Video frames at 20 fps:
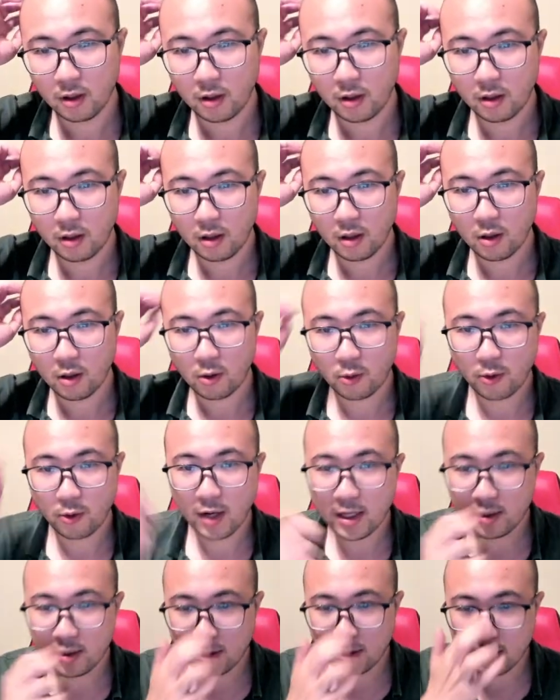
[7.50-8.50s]
All
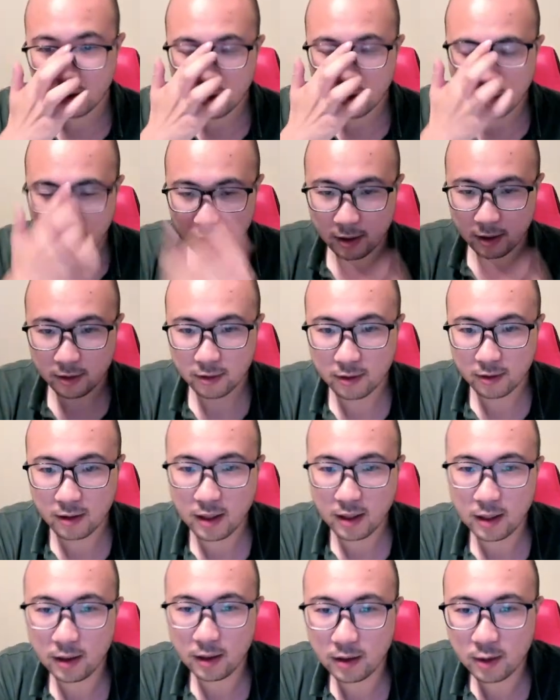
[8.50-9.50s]
right, I
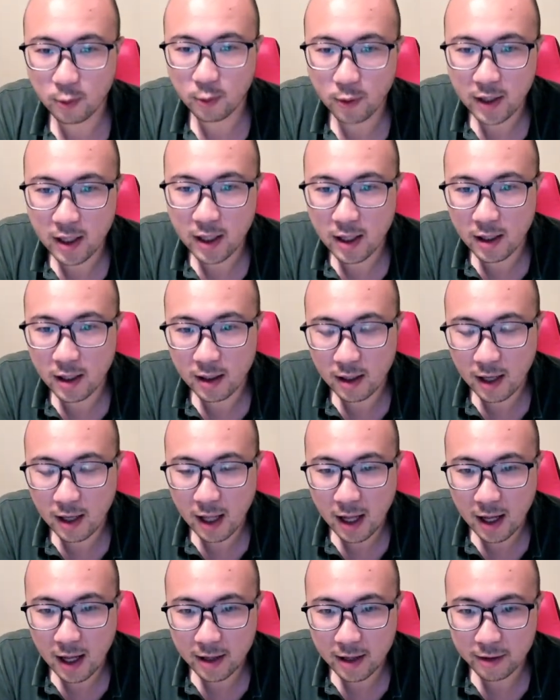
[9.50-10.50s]
think we are
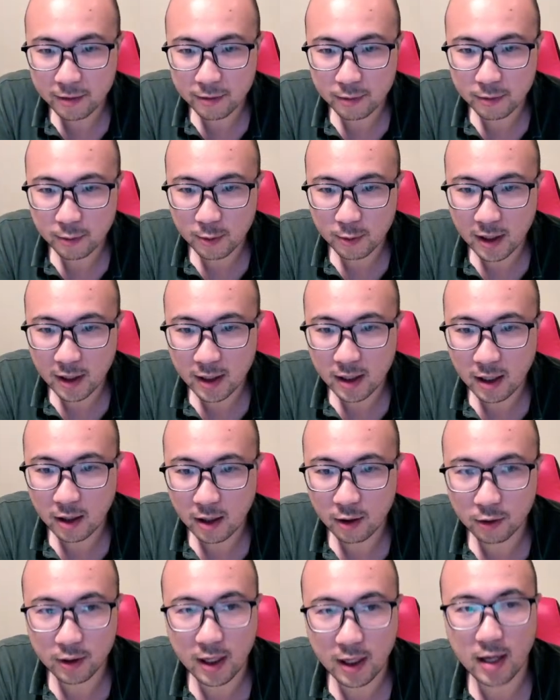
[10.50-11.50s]
live right now.
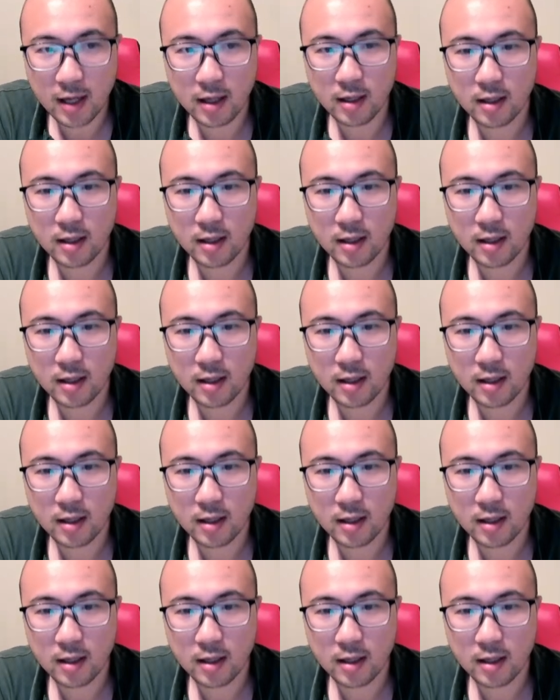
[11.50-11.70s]
Okay,